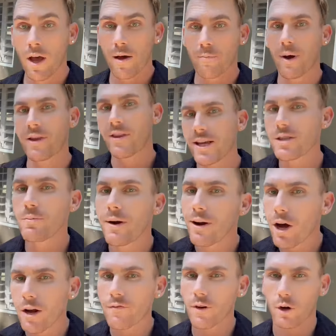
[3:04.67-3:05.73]
But this went
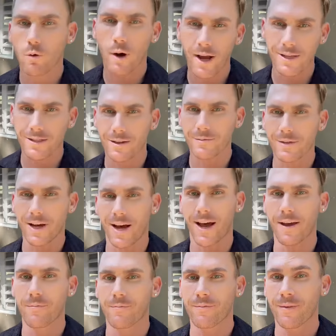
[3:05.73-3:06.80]
on for quite some
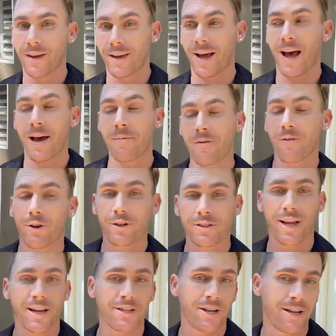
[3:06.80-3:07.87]
time. Like I'm at full
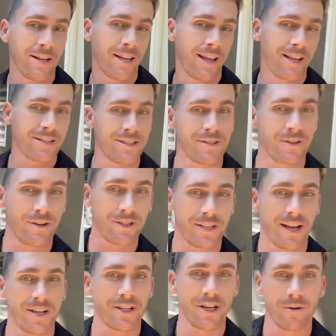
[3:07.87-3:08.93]
attention, he's at full
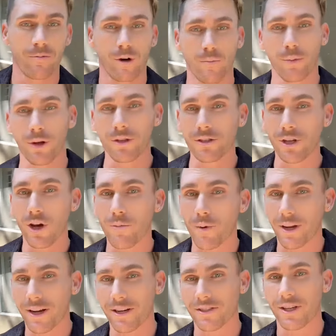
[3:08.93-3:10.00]
attention. We're both
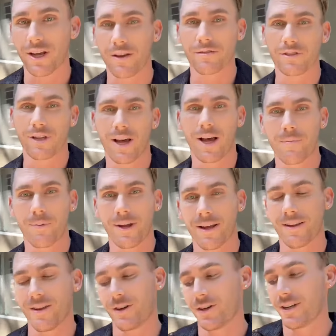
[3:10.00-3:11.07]
soaping ourselves up.
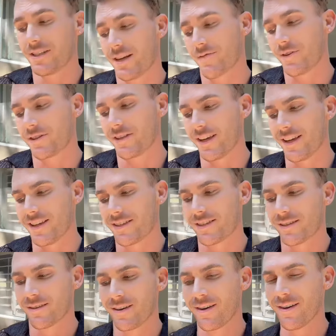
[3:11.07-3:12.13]
The only difference
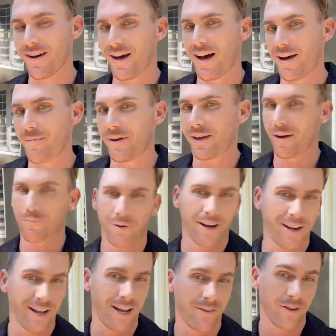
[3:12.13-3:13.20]
is I make it
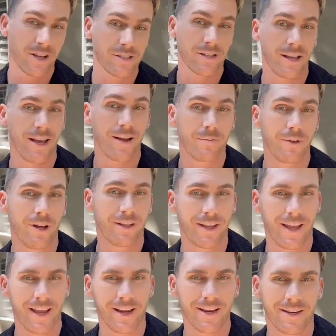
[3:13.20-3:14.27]
pretty obvious that I'm
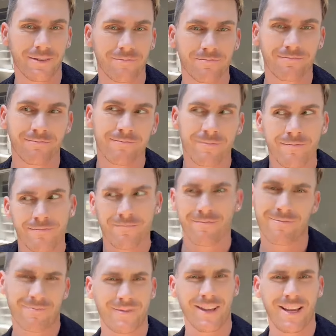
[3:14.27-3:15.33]
looking and
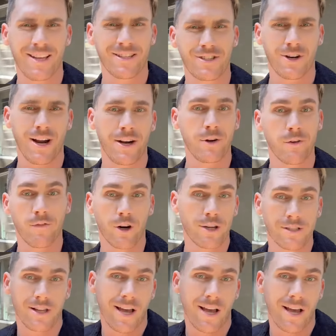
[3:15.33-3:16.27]
he's trying to avert his